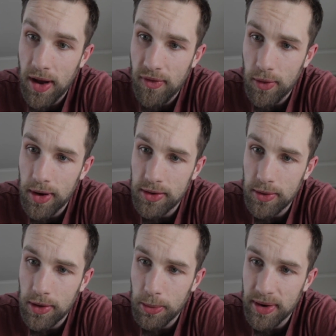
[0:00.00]
I thought I'd
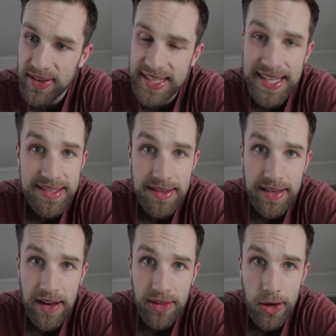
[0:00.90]
do a little bit of a test
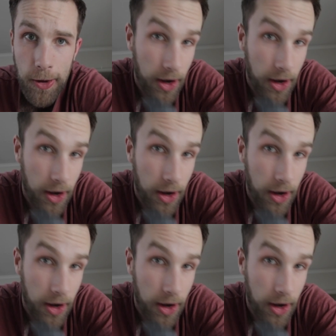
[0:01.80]
this afternoon.